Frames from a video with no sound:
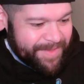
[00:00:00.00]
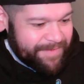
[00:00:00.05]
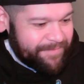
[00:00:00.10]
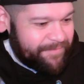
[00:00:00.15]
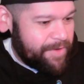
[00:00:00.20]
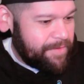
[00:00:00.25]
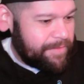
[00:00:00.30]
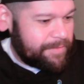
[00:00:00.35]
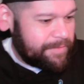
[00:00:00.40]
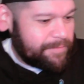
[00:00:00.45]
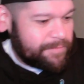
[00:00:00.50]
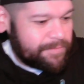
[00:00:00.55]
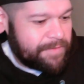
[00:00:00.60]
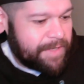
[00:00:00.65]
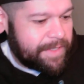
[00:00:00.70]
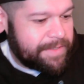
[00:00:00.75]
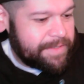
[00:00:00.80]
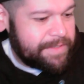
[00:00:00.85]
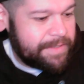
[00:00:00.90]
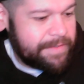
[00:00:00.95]
Very cool.
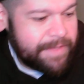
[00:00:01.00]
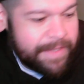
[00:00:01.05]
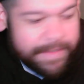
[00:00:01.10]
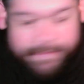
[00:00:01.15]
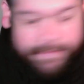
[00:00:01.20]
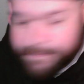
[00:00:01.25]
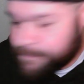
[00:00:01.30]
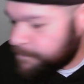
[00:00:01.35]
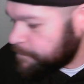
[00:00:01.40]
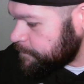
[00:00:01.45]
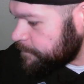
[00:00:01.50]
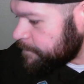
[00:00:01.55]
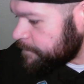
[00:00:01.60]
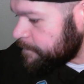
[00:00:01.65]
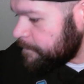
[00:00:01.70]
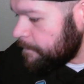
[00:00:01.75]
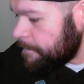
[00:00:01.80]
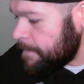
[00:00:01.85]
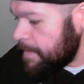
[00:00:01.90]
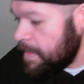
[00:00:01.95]
I dig that.
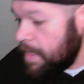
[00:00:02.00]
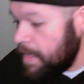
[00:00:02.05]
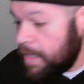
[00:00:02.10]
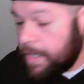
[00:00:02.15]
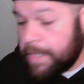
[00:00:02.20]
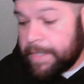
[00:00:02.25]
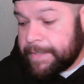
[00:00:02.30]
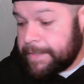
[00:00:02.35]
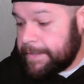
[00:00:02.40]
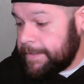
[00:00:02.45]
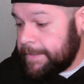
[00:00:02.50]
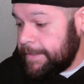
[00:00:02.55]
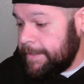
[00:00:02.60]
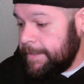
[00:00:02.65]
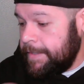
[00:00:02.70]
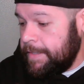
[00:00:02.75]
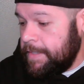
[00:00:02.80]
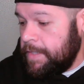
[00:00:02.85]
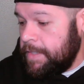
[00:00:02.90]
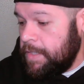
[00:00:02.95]
Uh,
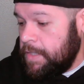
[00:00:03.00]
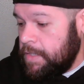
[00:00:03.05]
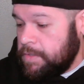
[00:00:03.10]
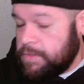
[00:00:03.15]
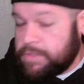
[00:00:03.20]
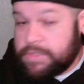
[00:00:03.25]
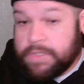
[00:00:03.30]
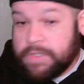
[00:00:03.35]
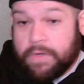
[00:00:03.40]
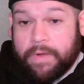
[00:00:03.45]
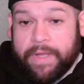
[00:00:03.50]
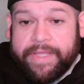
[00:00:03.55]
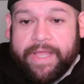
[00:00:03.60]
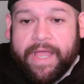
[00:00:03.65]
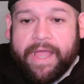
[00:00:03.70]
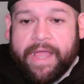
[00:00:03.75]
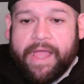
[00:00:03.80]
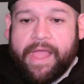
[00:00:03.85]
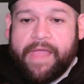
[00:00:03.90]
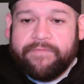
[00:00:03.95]
so
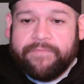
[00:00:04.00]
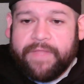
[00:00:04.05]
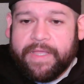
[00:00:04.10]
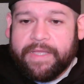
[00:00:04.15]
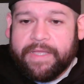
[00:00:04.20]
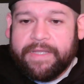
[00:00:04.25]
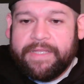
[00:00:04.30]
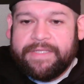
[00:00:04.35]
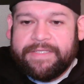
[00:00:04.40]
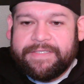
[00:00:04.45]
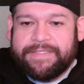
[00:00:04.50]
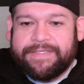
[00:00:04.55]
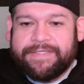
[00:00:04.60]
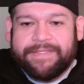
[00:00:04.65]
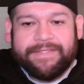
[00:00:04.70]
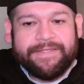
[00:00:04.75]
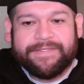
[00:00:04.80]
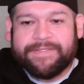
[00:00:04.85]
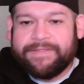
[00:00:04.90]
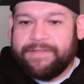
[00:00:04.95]
yeah, I have like an E D C
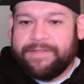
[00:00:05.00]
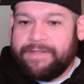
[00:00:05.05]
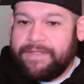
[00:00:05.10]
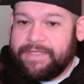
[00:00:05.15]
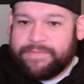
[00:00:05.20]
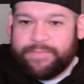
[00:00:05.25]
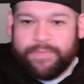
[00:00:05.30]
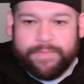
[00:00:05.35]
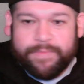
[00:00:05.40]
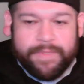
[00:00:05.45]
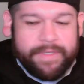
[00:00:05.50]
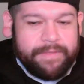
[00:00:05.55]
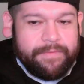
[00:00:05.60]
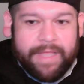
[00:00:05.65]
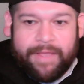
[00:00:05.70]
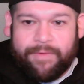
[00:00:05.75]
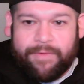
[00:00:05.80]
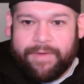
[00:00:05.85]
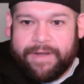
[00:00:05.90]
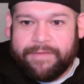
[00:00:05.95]
list. The list, but
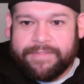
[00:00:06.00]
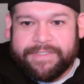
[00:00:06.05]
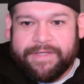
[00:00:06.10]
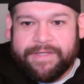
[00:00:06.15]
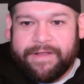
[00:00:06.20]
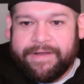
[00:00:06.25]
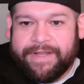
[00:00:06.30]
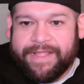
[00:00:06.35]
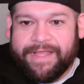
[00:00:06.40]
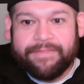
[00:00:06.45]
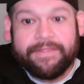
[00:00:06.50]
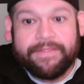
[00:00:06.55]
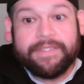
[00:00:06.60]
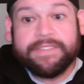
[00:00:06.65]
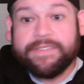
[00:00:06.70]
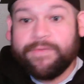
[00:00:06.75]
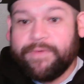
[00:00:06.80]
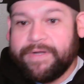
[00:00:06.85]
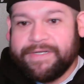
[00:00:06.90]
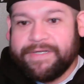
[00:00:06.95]
like when I was starting out, things
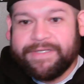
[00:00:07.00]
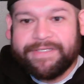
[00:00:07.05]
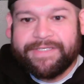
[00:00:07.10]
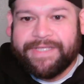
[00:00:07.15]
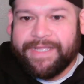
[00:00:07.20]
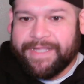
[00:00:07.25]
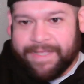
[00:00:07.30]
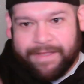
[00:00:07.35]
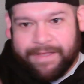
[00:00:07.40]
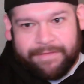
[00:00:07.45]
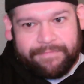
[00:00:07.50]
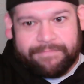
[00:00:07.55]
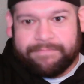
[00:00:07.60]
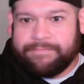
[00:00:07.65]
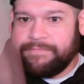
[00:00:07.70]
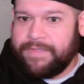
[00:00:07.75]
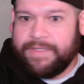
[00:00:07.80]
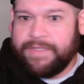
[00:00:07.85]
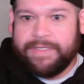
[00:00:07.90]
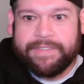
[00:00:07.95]
I wanted to check out.
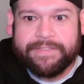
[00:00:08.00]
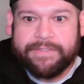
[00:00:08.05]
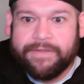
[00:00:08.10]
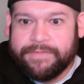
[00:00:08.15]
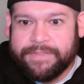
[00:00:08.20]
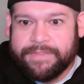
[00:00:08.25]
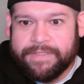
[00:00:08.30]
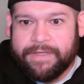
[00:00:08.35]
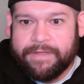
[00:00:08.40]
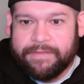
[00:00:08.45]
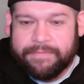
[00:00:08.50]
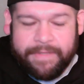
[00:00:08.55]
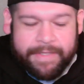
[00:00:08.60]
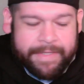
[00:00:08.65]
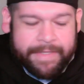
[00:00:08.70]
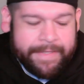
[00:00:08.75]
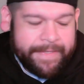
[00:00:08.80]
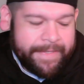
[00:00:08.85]
The list goes on.